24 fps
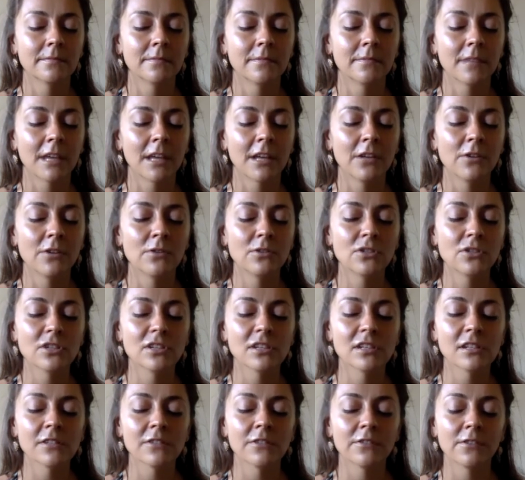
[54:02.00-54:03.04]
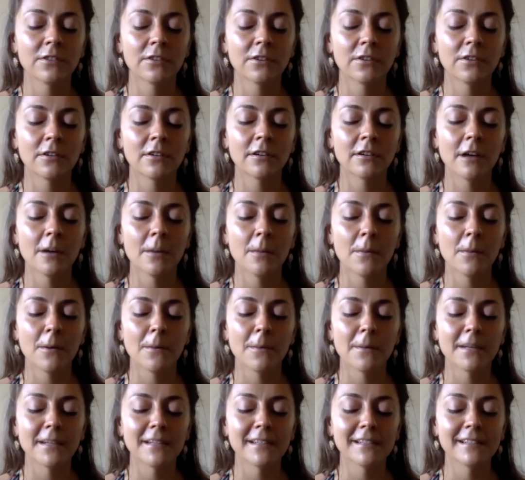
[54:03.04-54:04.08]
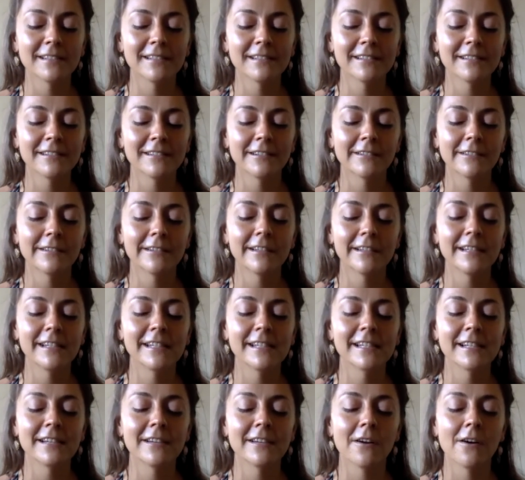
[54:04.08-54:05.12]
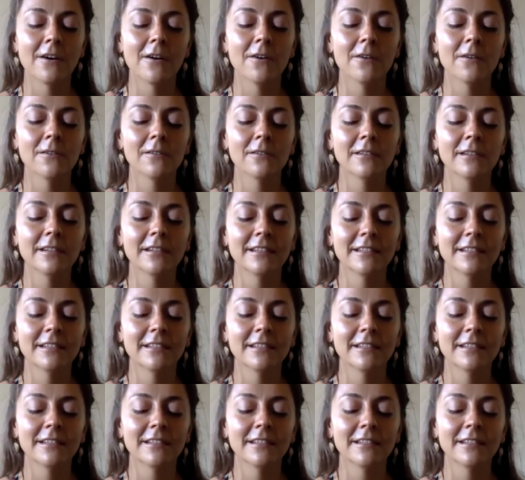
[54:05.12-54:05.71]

Can you just for a moment, releasing all